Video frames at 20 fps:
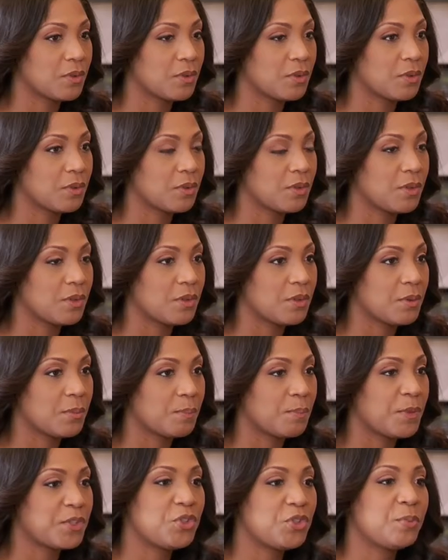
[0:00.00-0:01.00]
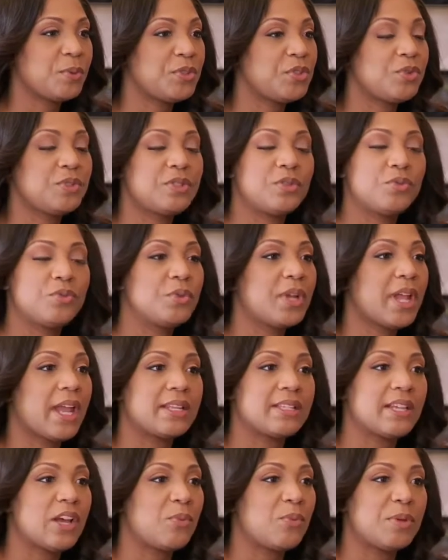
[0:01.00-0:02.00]
That ain't the part of the movie. But you but you still you
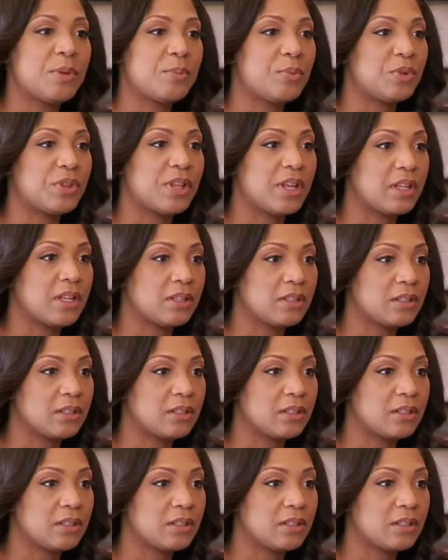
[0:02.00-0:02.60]
can't tell people that.